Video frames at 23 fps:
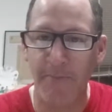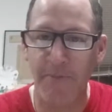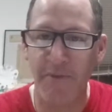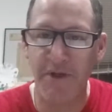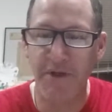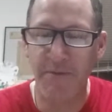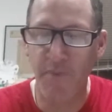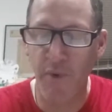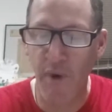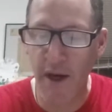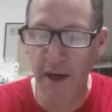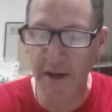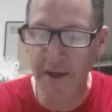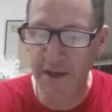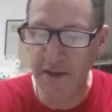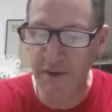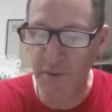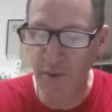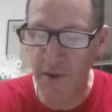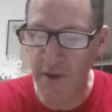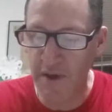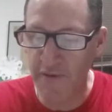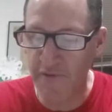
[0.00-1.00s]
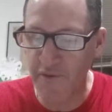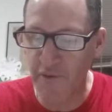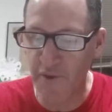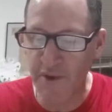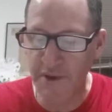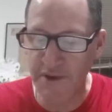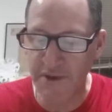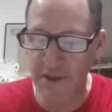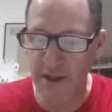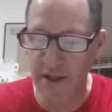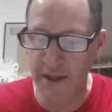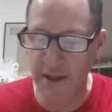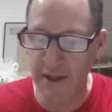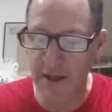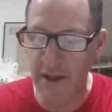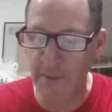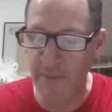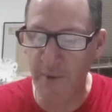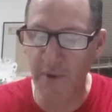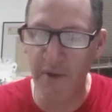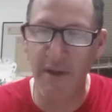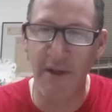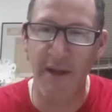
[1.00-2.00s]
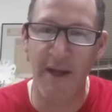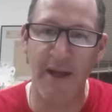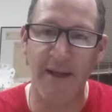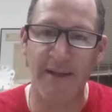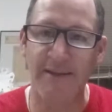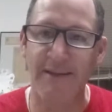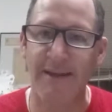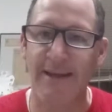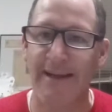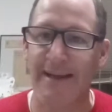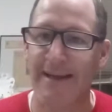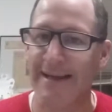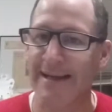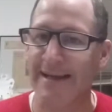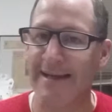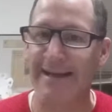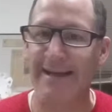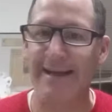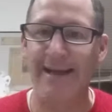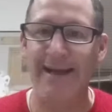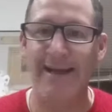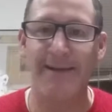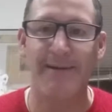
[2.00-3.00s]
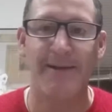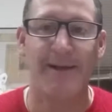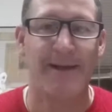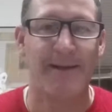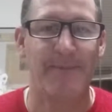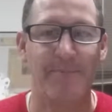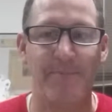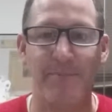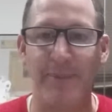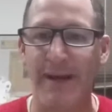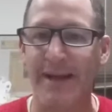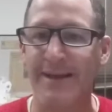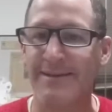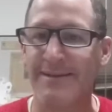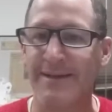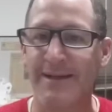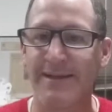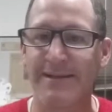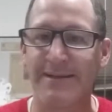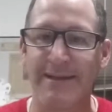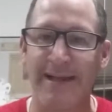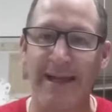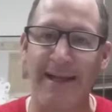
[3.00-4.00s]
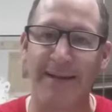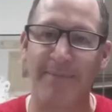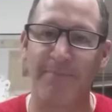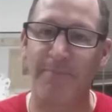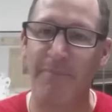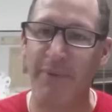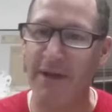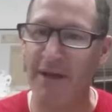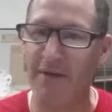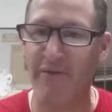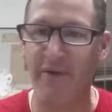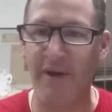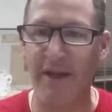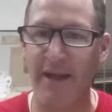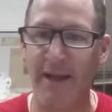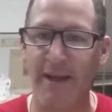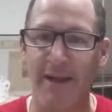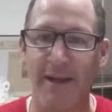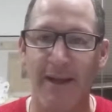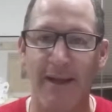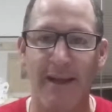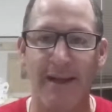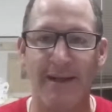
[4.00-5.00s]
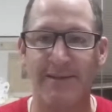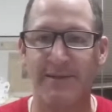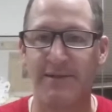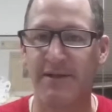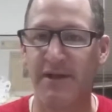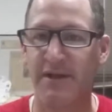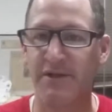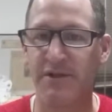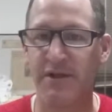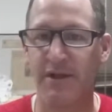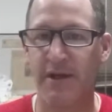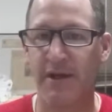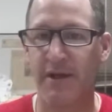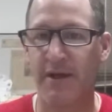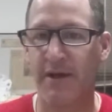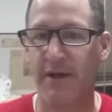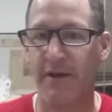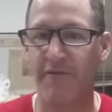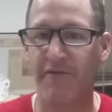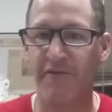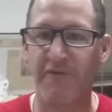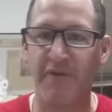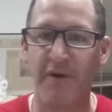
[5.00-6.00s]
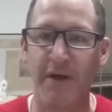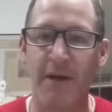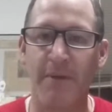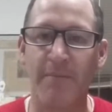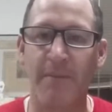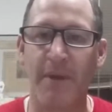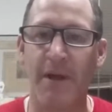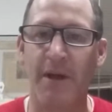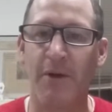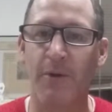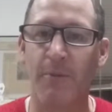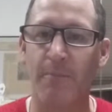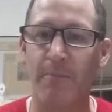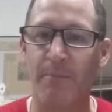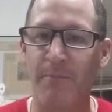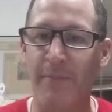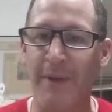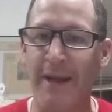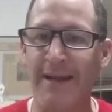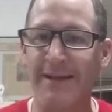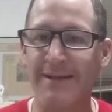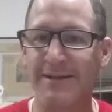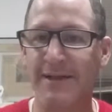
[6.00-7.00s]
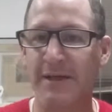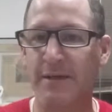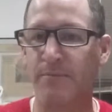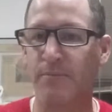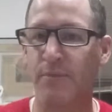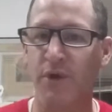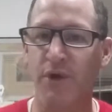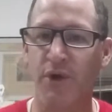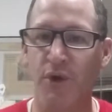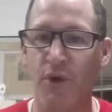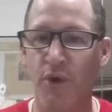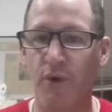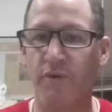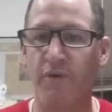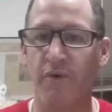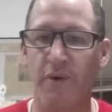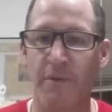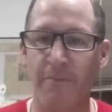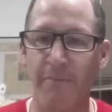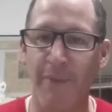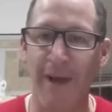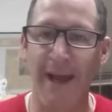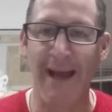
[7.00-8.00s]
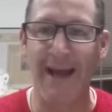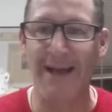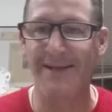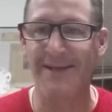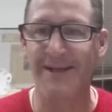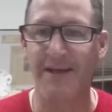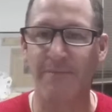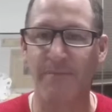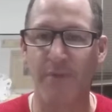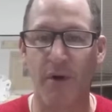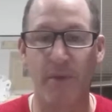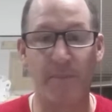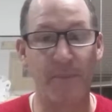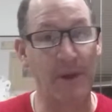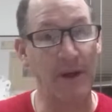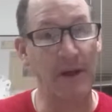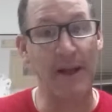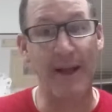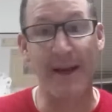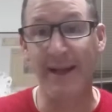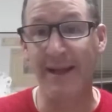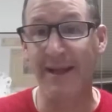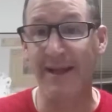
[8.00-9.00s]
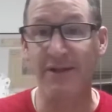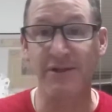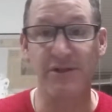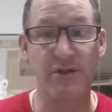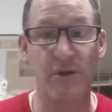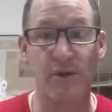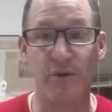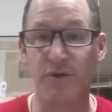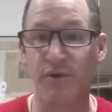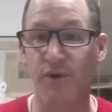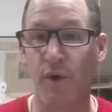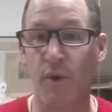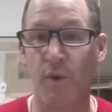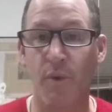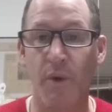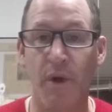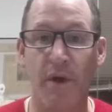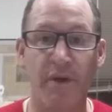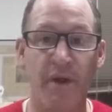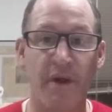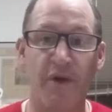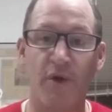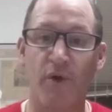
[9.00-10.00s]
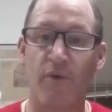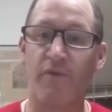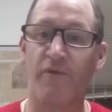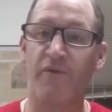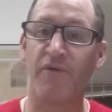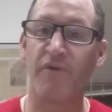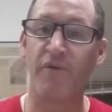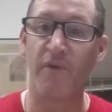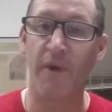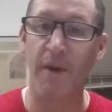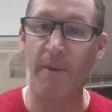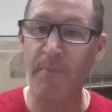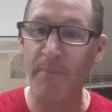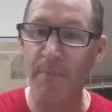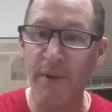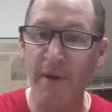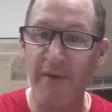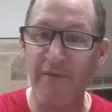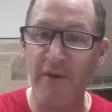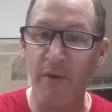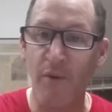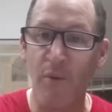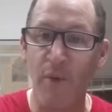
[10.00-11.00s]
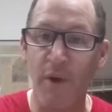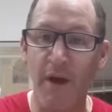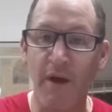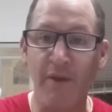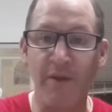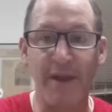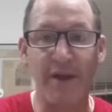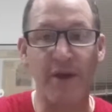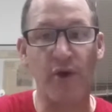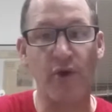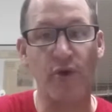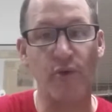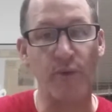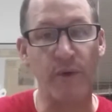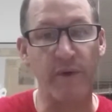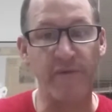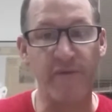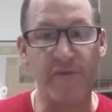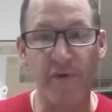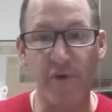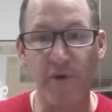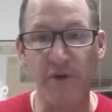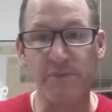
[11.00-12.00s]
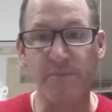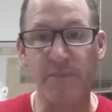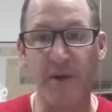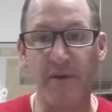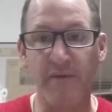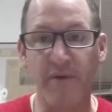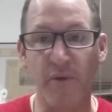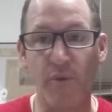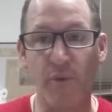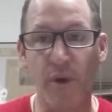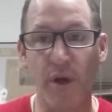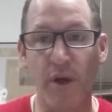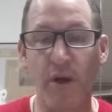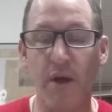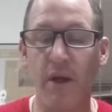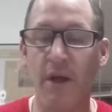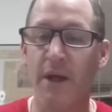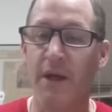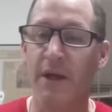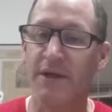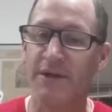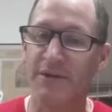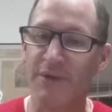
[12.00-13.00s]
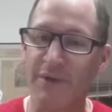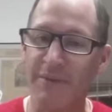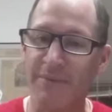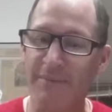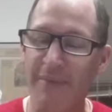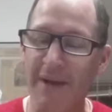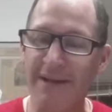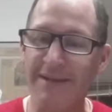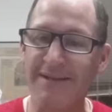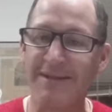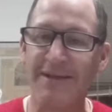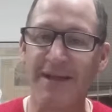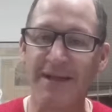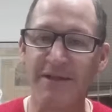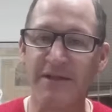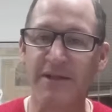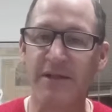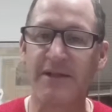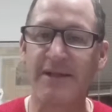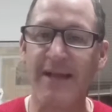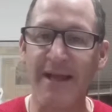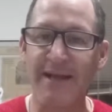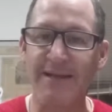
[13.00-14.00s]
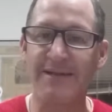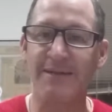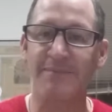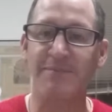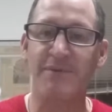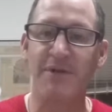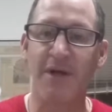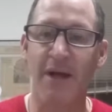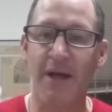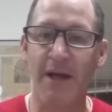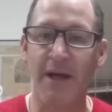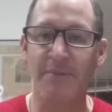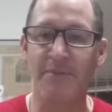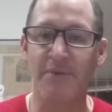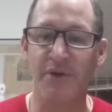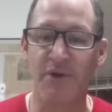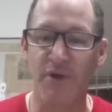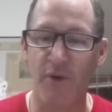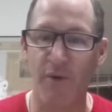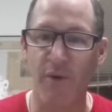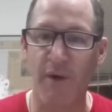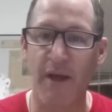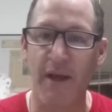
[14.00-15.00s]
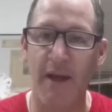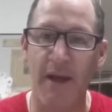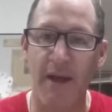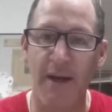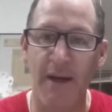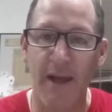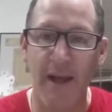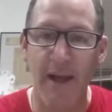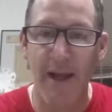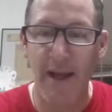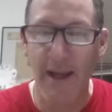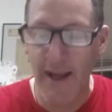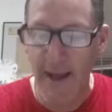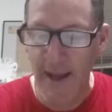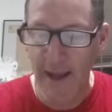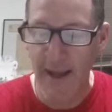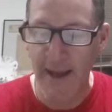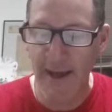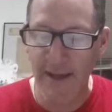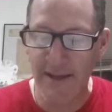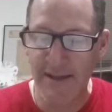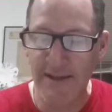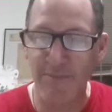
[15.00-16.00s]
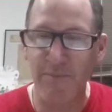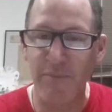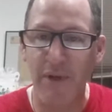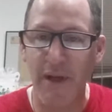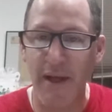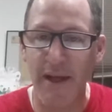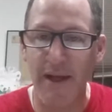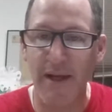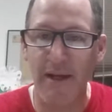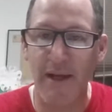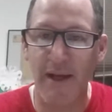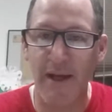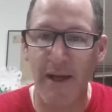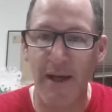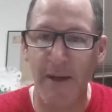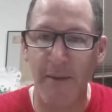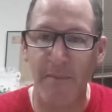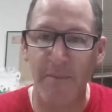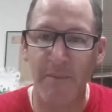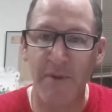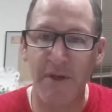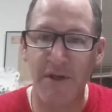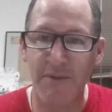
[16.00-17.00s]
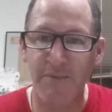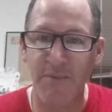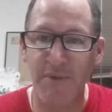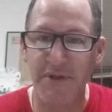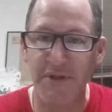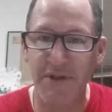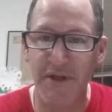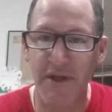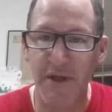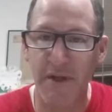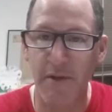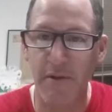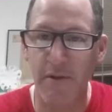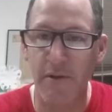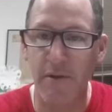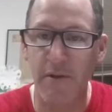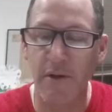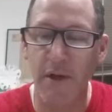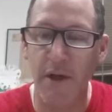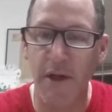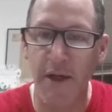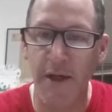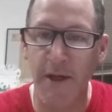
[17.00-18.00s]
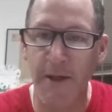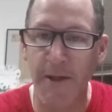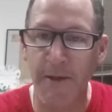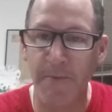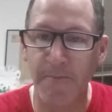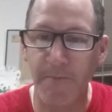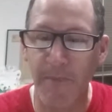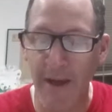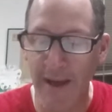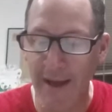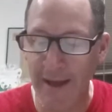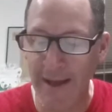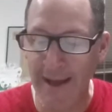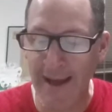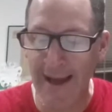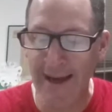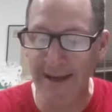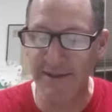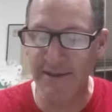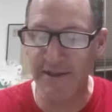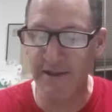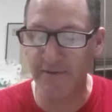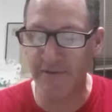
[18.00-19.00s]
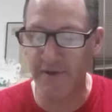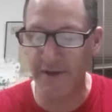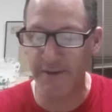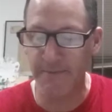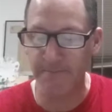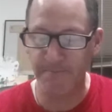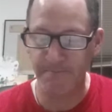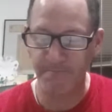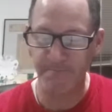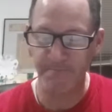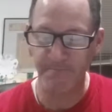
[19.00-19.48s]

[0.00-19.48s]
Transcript: This practice, we're going to focus on a couple things. Again, basics like pivoting. It's such a fundamental basic maneuver in basketball, but a lot of kids don't do it well. They don't front pivot well. They don't reverse pivot well. So it makes sense to take some time to go ahead and explain this particular activity.